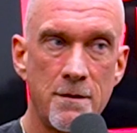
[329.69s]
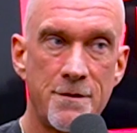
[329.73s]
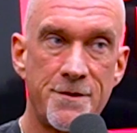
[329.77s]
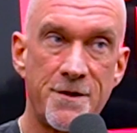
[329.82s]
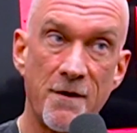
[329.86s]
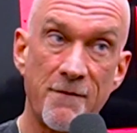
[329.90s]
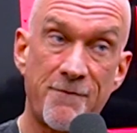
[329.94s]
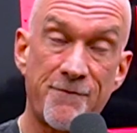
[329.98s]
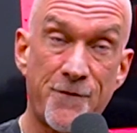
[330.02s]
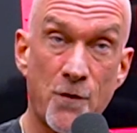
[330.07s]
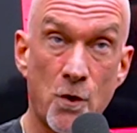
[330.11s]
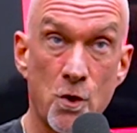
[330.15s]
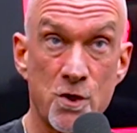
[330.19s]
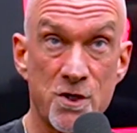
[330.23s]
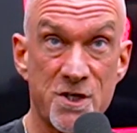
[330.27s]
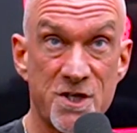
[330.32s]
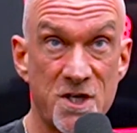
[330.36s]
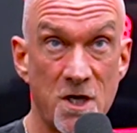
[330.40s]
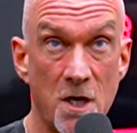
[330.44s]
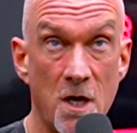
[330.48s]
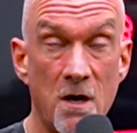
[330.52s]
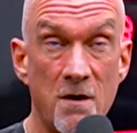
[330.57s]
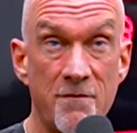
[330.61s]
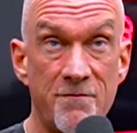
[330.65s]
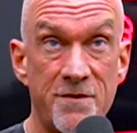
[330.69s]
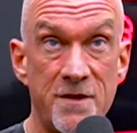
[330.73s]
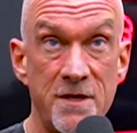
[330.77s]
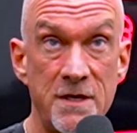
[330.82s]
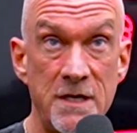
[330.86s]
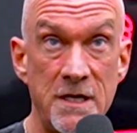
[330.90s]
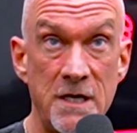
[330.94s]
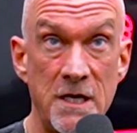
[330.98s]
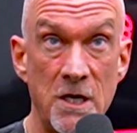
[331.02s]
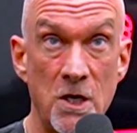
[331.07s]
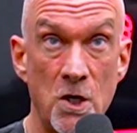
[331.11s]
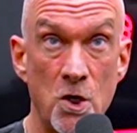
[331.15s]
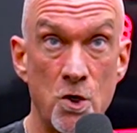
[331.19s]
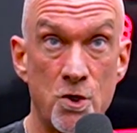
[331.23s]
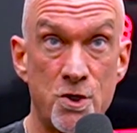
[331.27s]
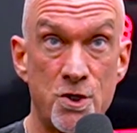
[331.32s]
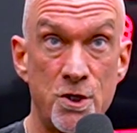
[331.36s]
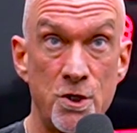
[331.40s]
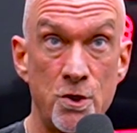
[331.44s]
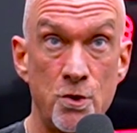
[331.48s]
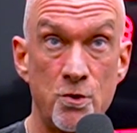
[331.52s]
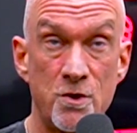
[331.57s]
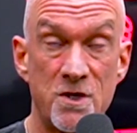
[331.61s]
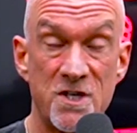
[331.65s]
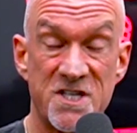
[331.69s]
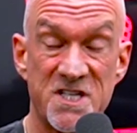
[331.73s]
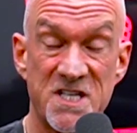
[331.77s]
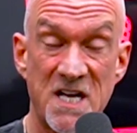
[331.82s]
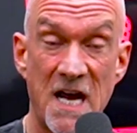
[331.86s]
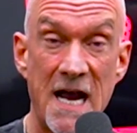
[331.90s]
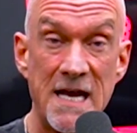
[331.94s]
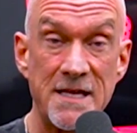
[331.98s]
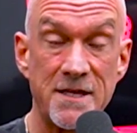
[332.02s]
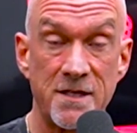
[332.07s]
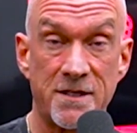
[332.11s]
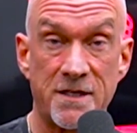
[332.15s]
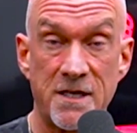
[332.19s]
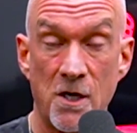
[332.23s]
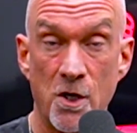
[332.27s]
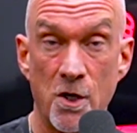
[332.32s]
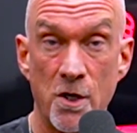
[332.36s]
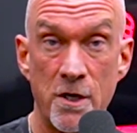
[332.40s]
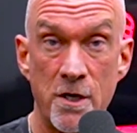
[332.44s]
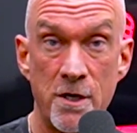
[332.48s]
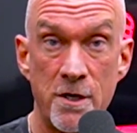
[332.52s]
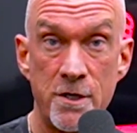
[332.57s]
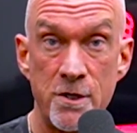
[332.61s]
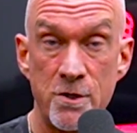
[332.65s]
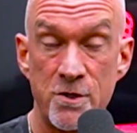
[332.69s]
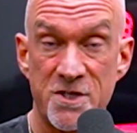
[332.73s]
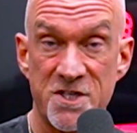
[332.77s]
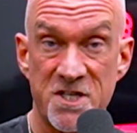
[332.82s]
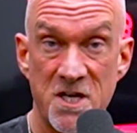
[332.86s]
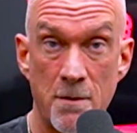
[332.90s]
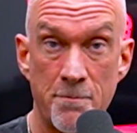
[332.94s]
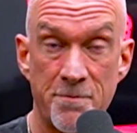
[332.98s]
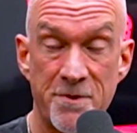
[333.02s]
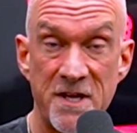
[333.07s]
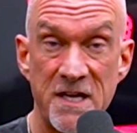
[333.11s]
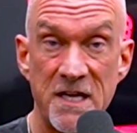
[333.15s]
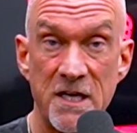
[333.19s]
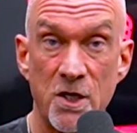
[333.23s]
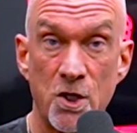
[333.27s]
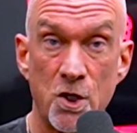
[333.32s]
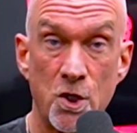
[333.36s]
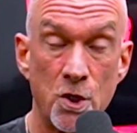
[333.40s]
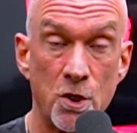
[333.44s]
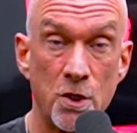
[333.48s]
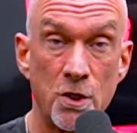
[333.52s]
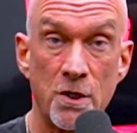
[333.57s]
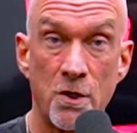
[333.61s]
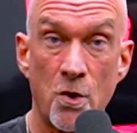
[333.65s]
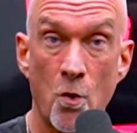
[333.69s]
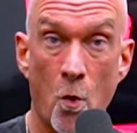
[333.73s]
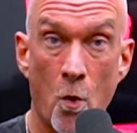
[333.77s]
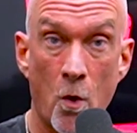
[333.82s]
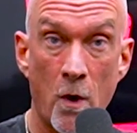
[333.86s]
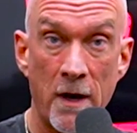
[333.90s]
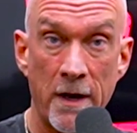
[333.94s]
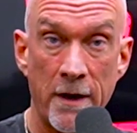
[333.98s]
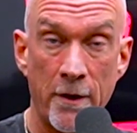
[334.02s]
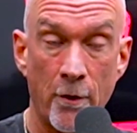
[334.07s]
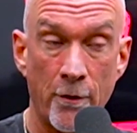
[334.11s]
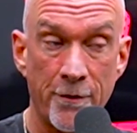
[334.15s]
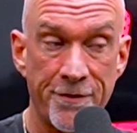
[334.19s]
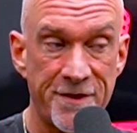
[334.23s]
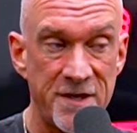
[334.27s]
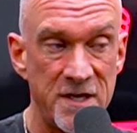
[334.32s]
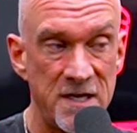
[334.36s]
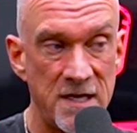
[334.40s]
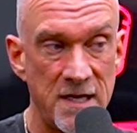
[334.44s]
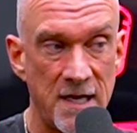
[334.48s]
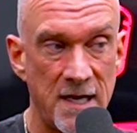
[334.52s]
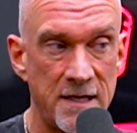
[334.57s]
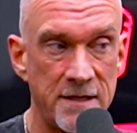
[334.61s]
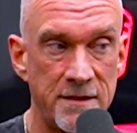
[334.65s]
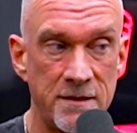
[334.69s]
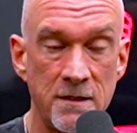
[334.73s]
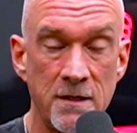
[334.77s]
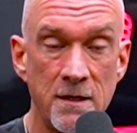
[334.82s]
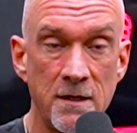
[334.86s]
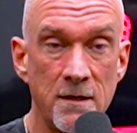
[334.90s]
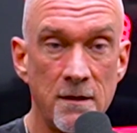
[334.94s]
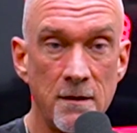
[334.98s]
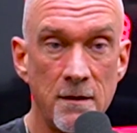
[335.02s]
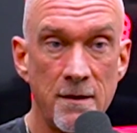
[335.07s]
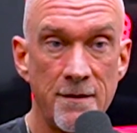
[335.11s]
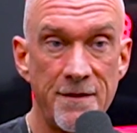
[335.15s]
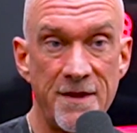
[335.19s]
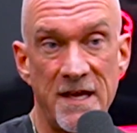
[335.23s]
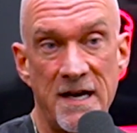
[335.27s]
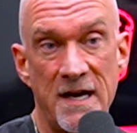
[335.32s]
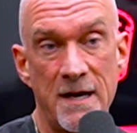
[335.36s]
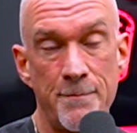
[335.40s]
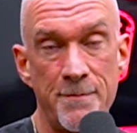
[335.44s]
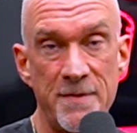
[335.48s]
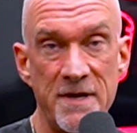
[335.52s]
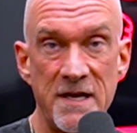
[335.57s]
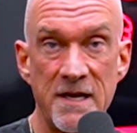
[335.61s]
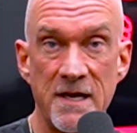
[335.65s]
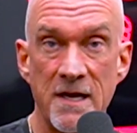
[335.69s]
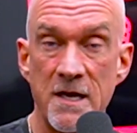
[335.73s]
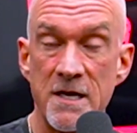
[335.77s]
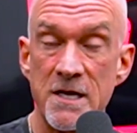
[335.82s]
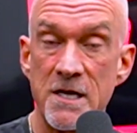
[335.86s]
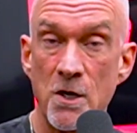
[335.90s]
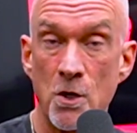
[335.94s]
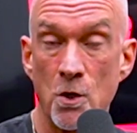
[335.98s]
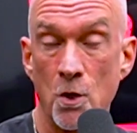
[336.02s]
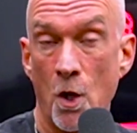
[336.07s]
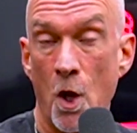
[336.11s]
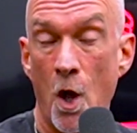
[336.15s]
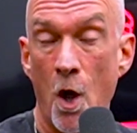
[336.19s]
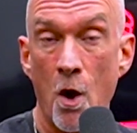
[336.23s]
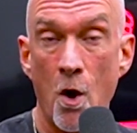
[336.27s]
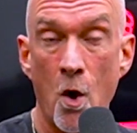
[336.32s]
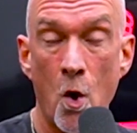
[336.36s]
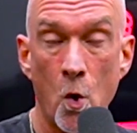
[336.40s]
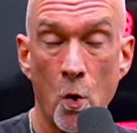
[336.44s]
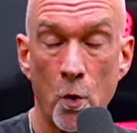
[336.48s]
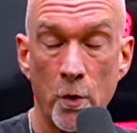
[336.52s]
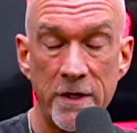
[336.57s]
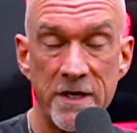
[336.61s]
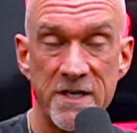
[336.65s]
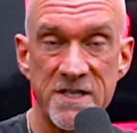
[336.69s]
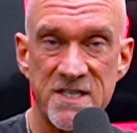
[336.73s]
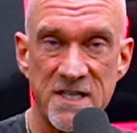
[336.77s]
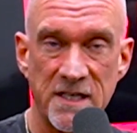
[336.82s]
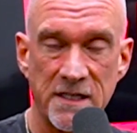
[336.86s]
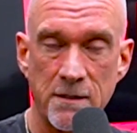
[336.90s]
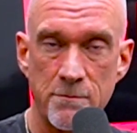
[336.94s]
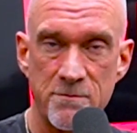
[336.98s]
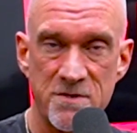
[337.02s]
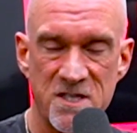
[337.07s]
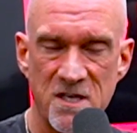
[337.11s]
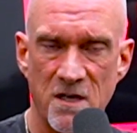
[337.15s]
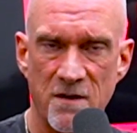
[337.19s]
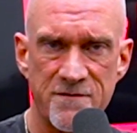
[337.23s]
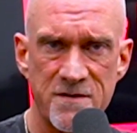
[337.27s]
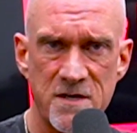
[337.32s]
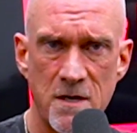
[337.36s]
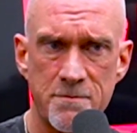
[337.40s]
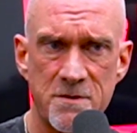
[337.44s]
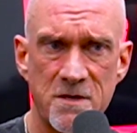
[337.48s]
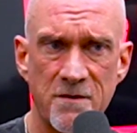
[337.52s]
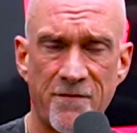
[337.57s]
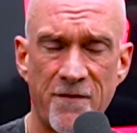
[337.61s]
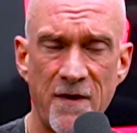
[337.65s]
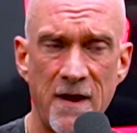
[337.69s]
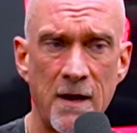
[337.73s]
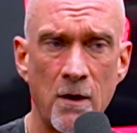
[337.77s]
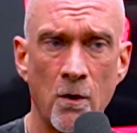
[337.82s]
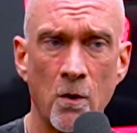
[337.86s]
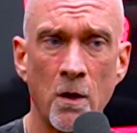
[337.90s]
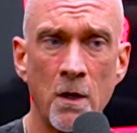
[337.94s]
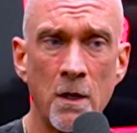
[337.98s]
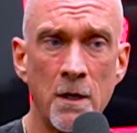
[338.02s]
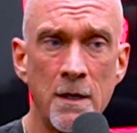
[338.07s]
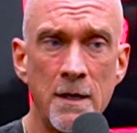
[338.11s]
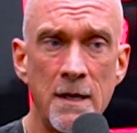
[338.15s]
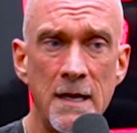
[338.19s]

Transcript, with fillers: the first of the year to decide that they're going to do something good or healthy and then it being a year long only to set themselves up to fail.